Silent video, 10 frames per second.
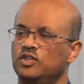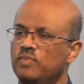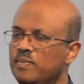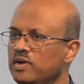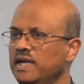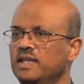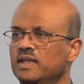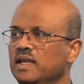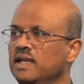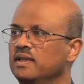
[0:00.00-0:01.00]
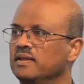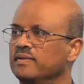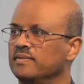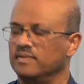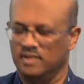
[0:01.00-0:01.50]
Do you remember in,
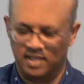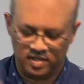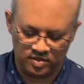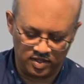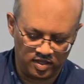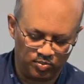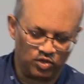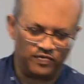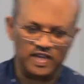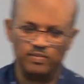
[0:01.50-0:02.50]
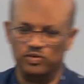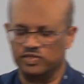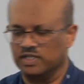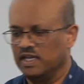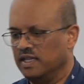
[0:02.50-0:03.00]
in, in the book of
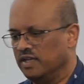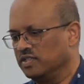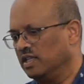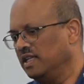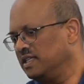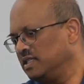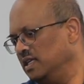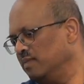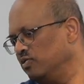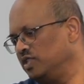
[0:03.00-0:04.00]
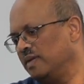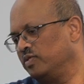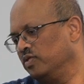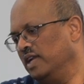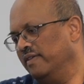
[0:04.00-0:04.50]
Hebrews, there's a list in Hebrews
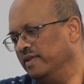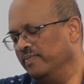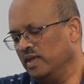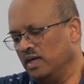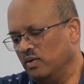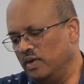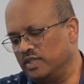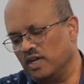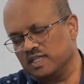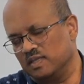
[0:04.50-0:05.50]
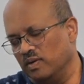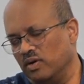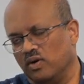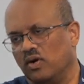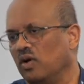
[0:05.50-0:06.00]
chapter 11 where he talks
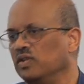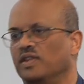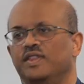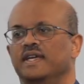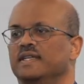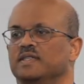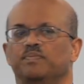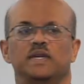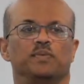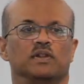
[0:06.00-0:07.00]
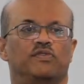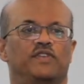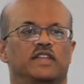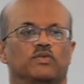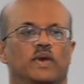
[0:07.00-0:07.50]
about all the things that people of
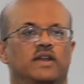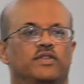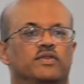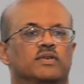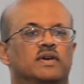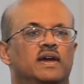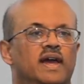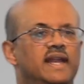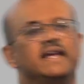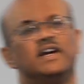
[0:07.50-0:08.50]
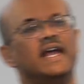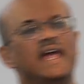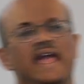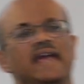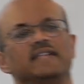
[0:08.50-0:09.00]
faith went through. And it
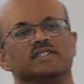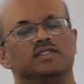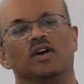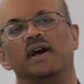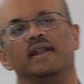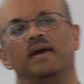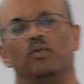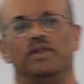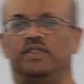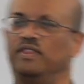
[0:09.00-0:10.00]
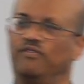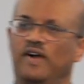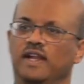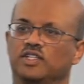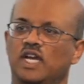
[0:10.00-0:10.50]
kind of ends not with the
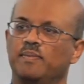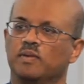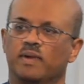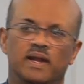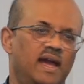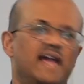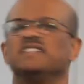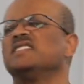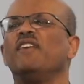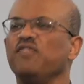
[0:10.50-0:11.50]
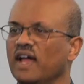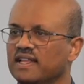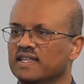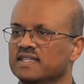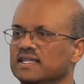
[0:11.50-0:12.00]
final chapter, but and stuff
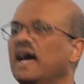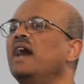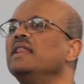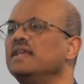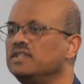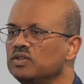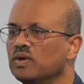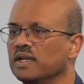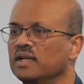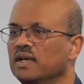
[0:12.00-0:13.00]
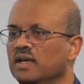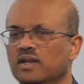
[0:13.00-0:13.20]
like this. And how did they do it?